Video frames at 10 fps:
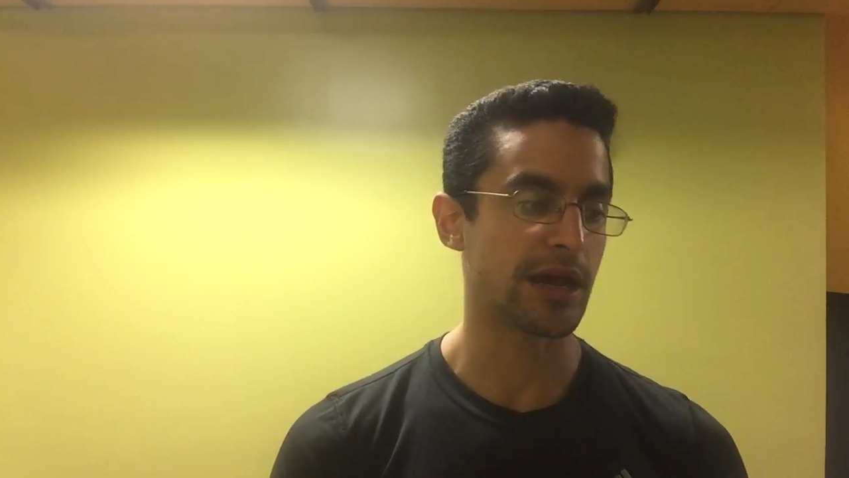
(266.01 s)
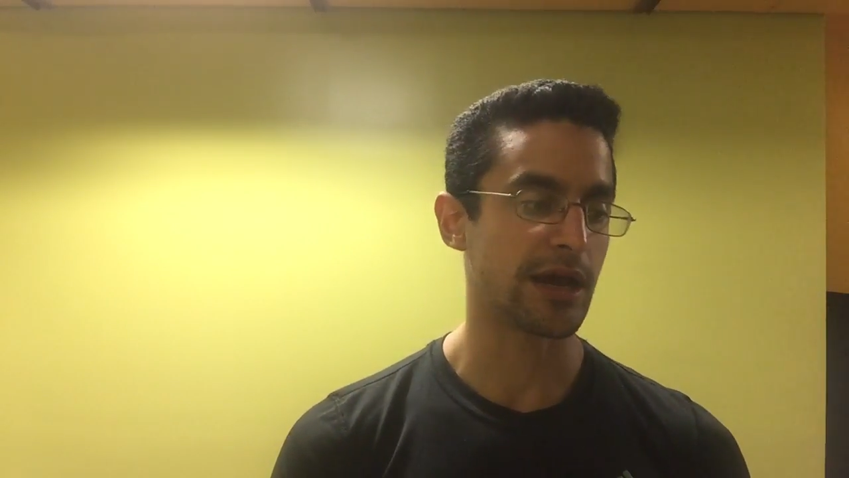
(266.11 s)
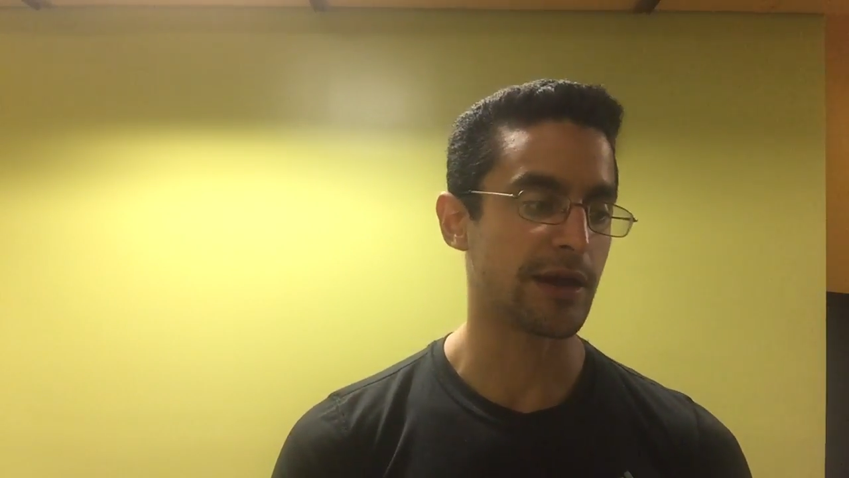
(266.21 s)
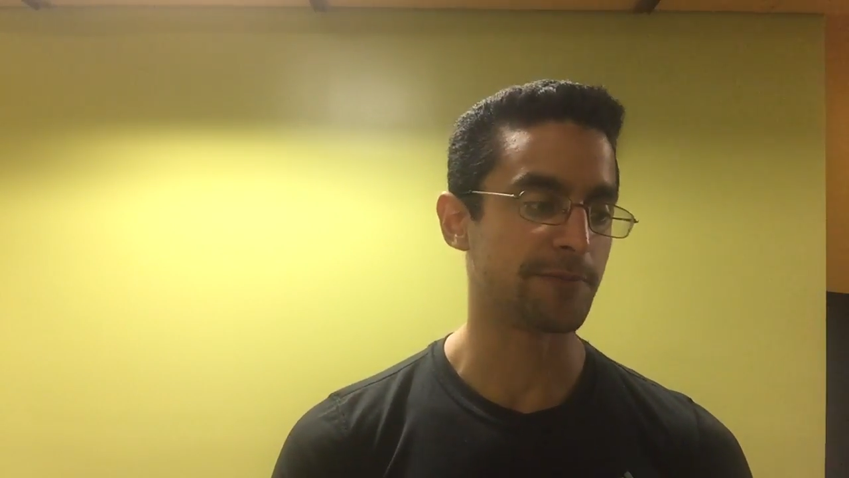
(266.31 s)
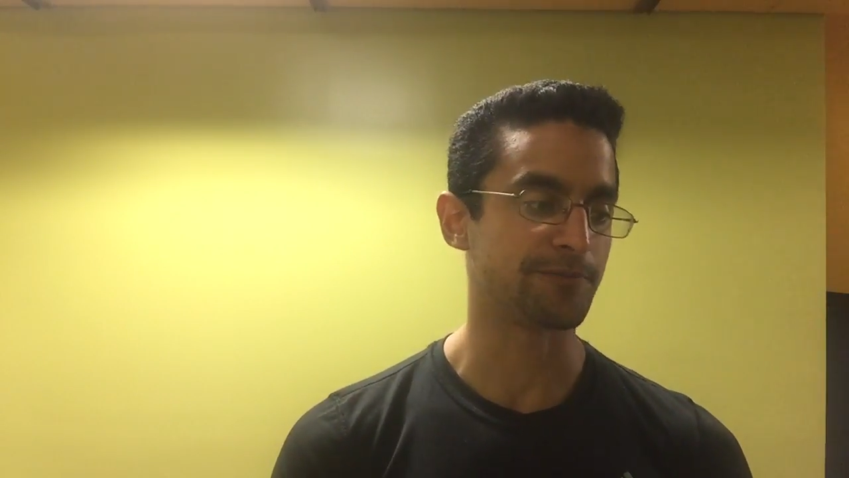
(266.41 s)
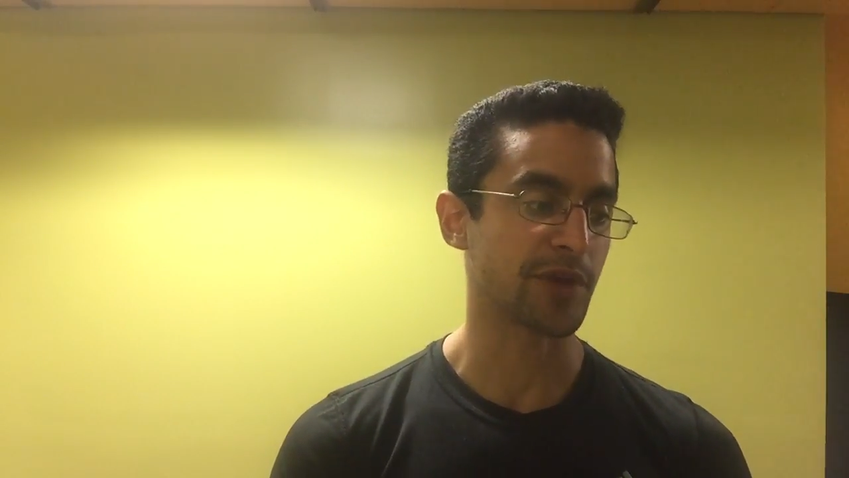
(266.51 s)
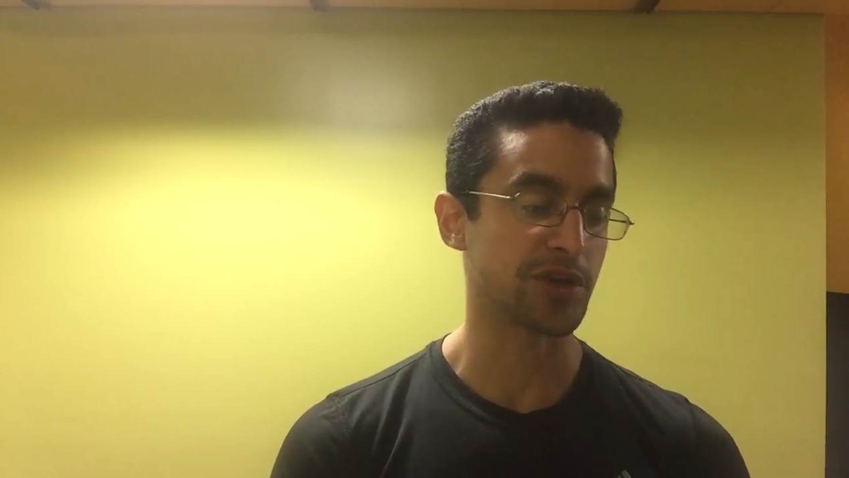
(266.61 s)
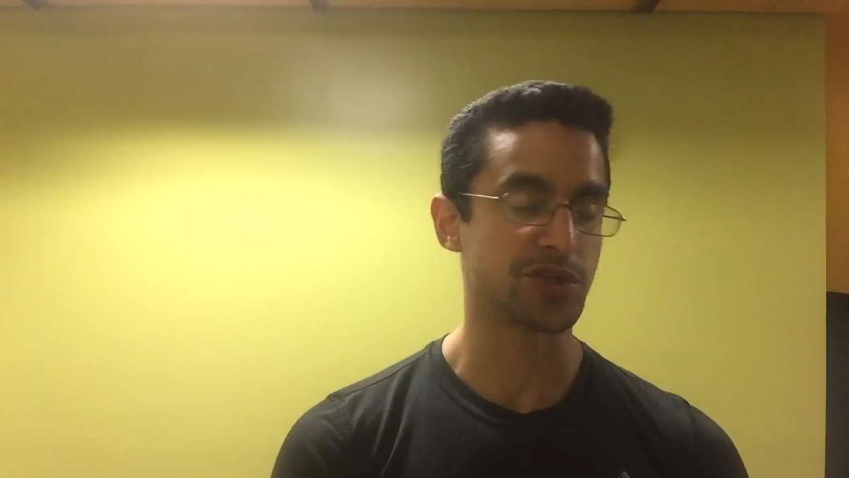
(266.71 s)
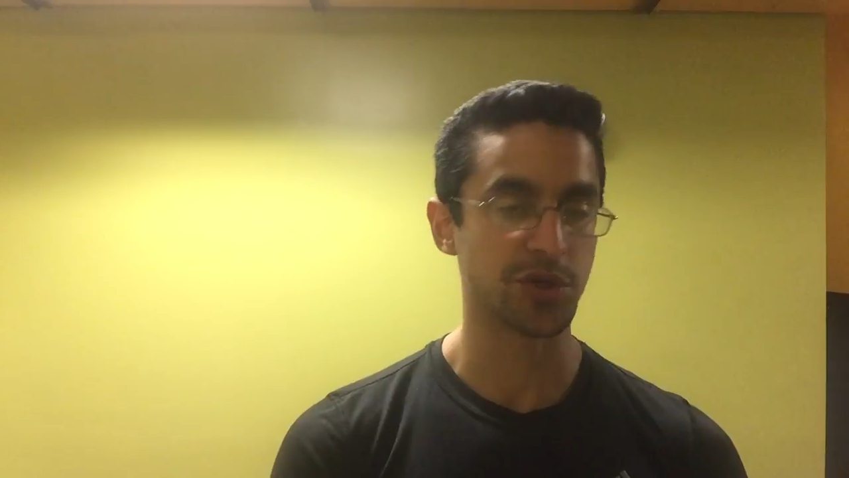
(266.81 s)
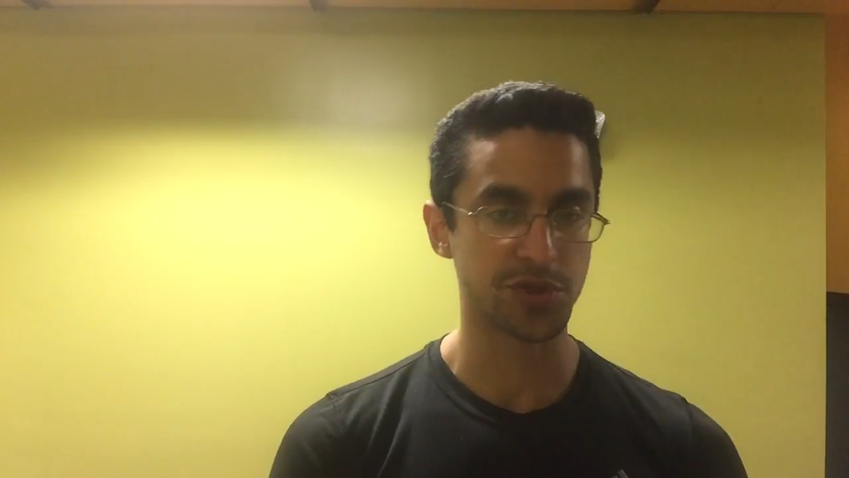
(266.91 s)

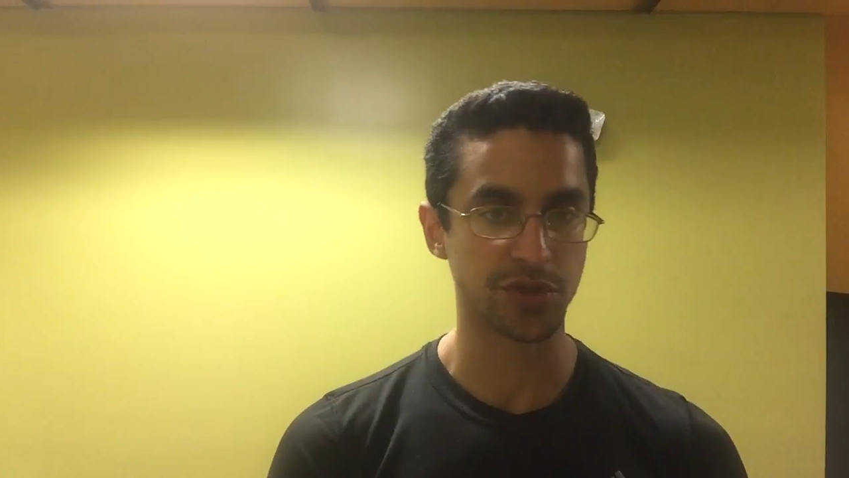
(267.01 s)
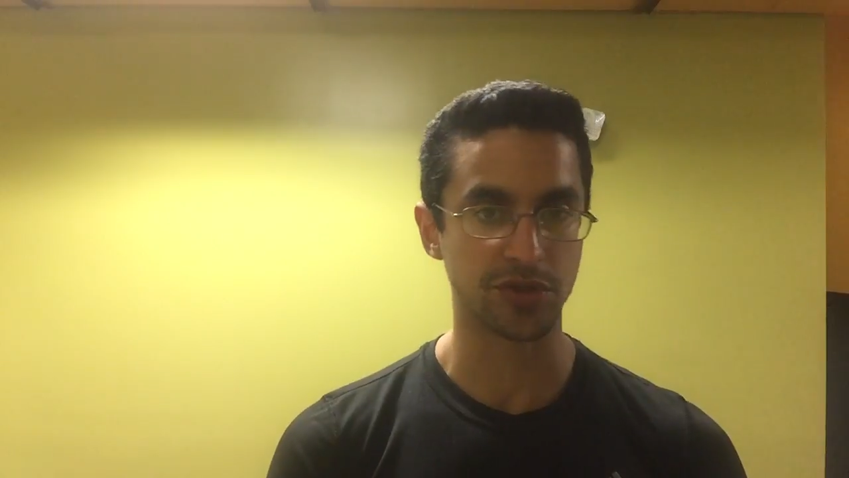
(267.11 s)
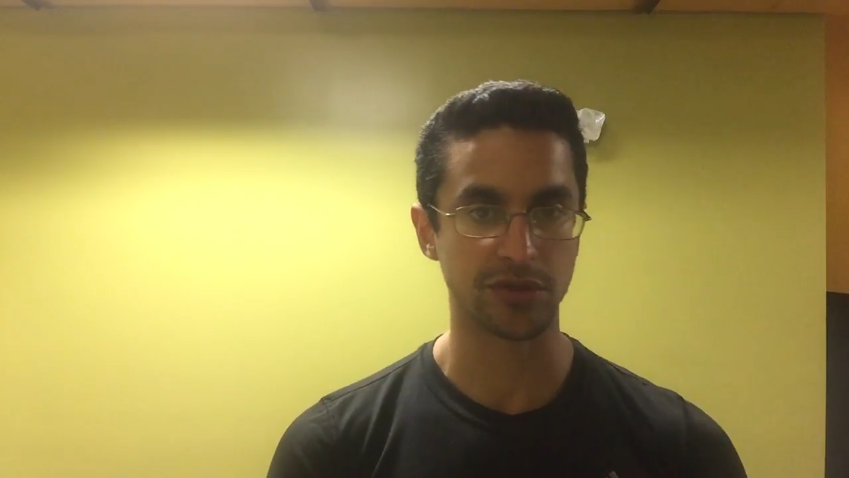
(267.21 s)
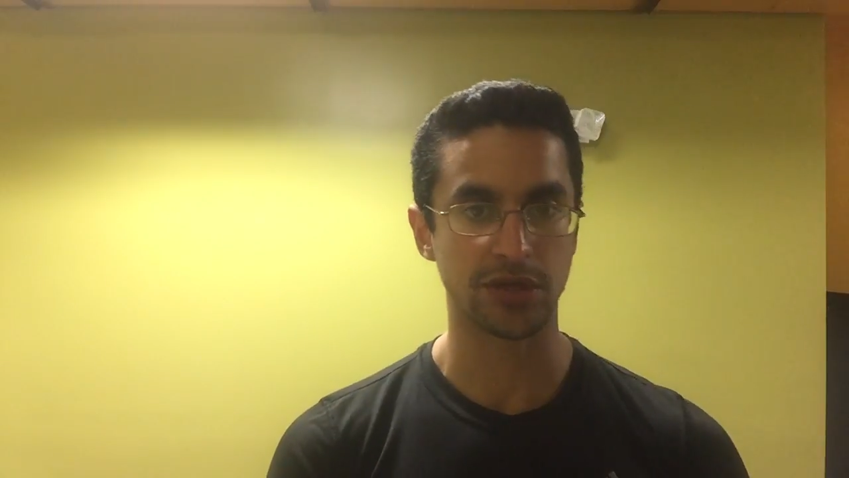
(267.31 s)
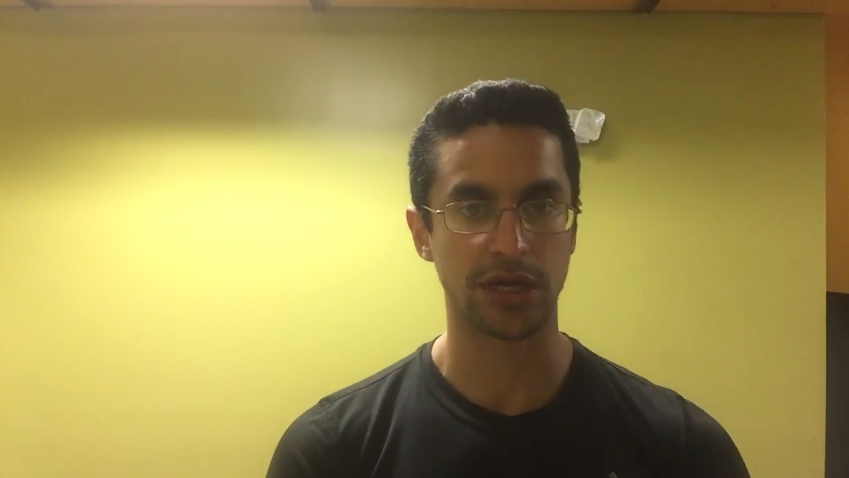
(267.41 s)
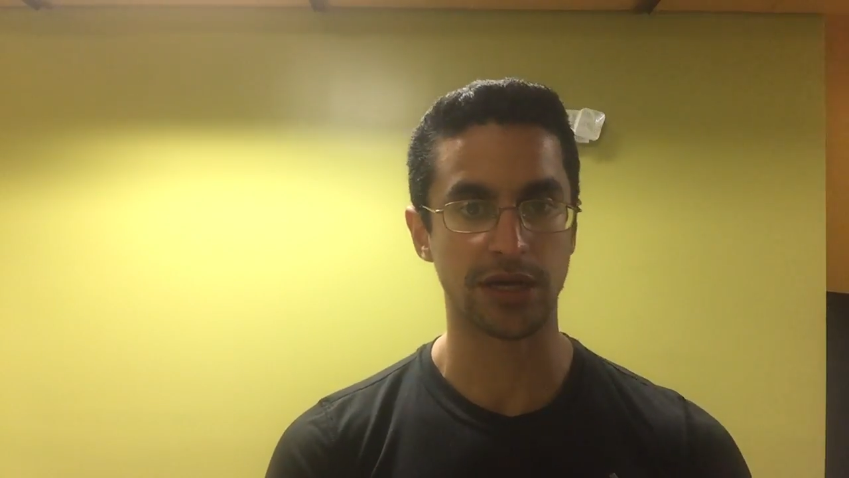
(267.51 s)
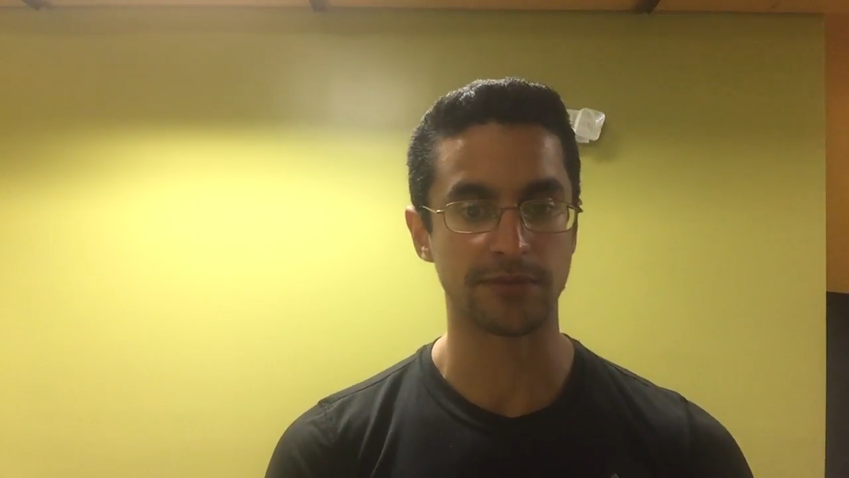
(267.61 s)
our social